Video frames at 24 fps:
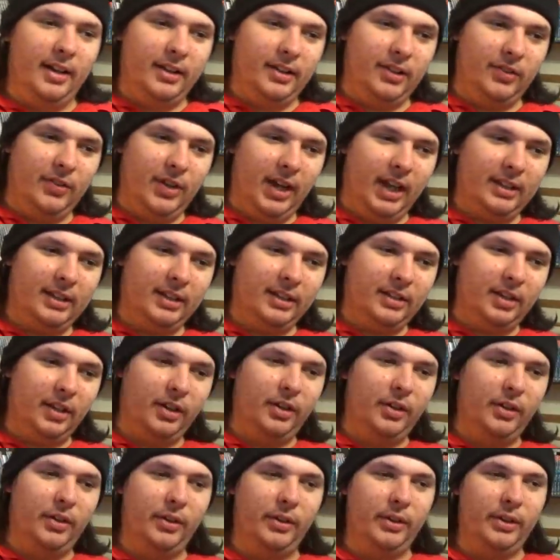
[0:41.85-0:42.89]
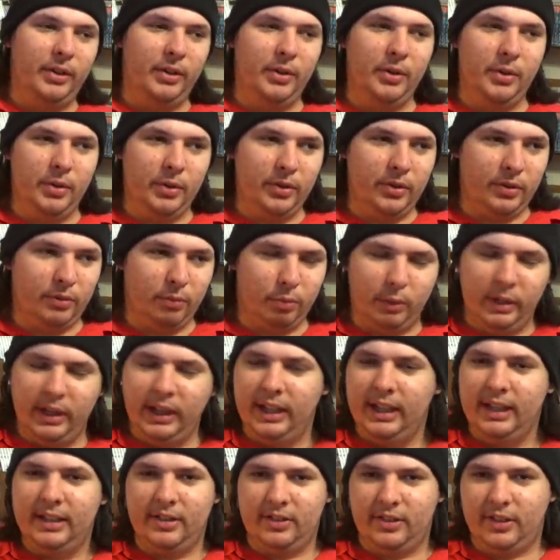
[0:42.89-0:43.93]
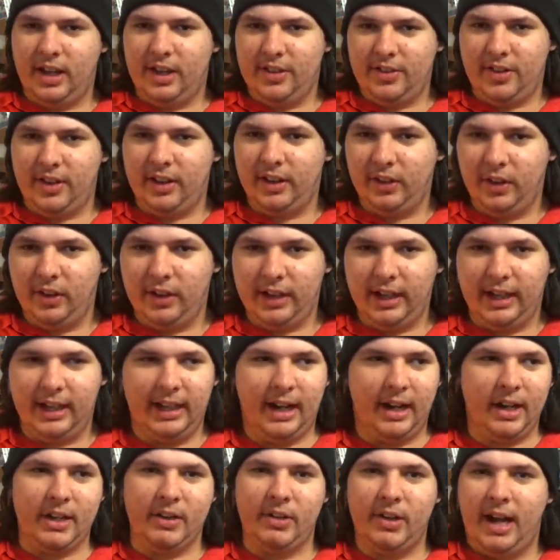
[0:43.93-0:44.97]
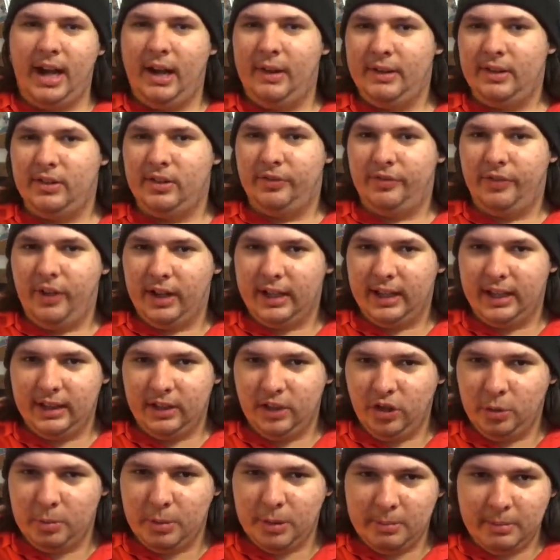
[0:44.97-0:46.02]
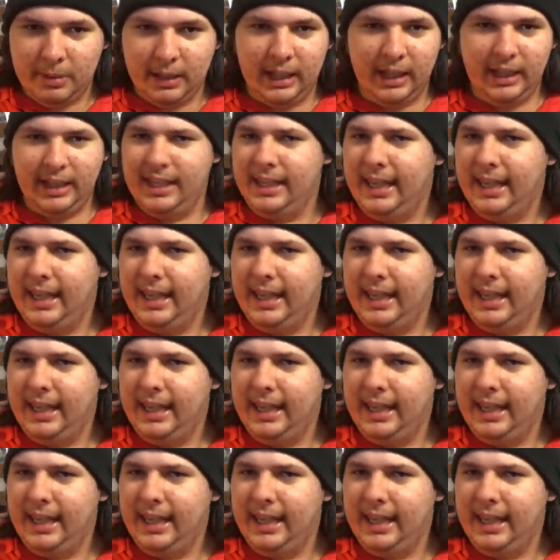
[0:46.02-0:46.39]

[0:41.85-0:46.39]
You've got the dude who's really disgusting looking, and I don't even know how he's a fucking human being.